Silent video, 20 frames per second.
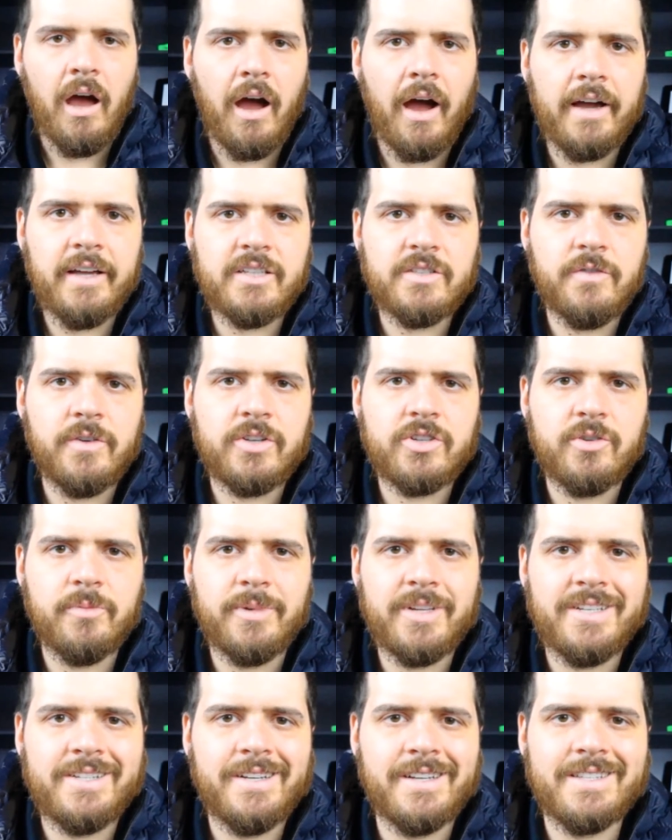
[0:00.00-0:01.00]
Ice
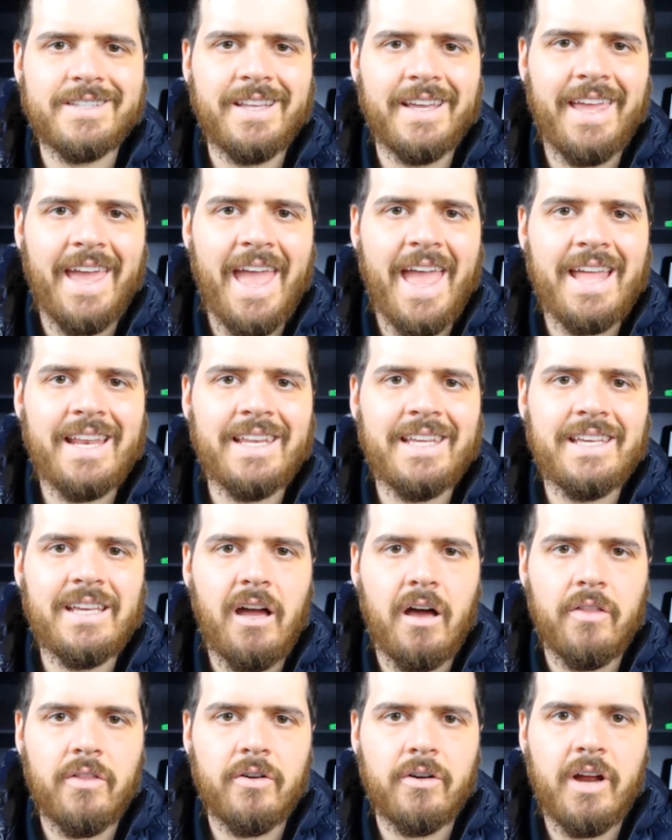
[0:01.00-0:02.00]
fishermen, just like any
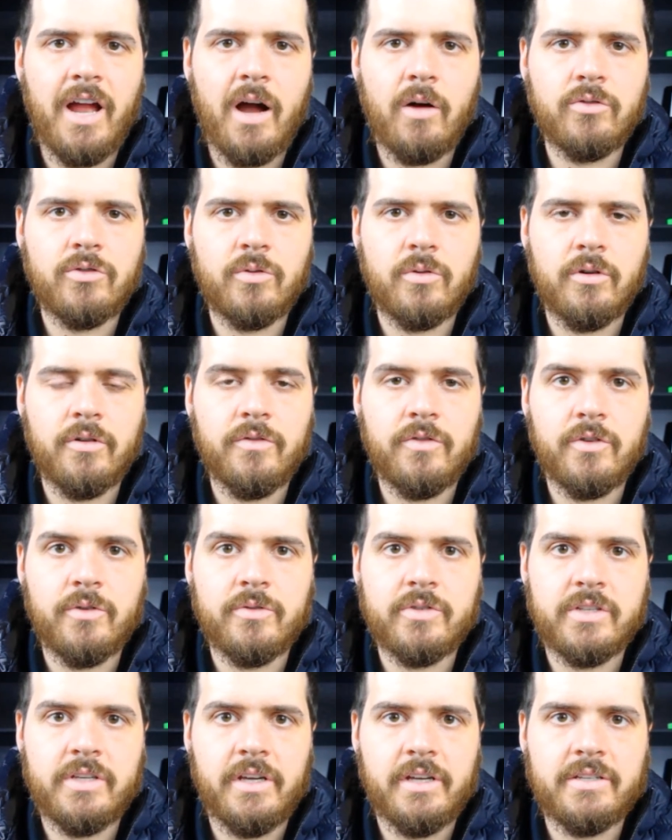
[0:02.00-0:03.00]
other outdoor
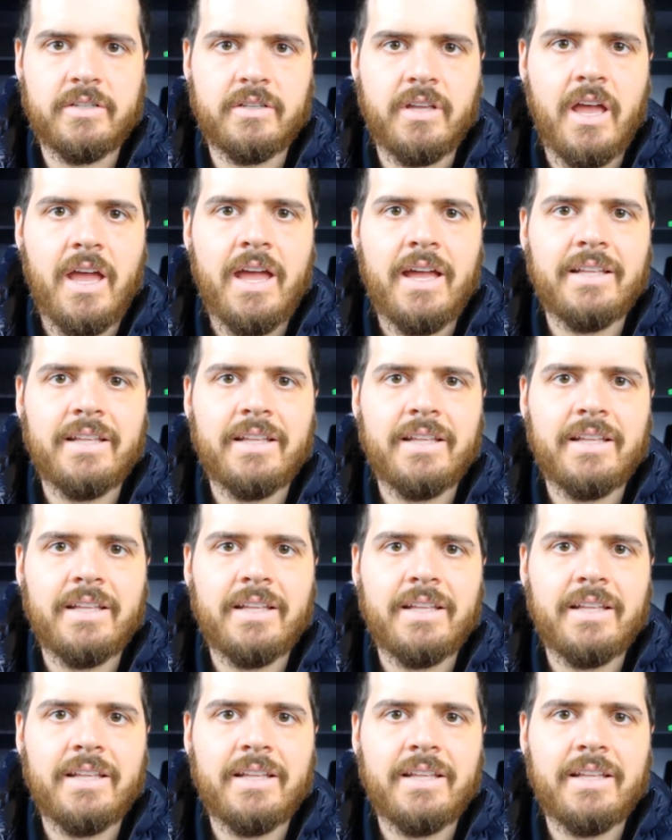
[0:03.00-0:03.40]
enthusiast,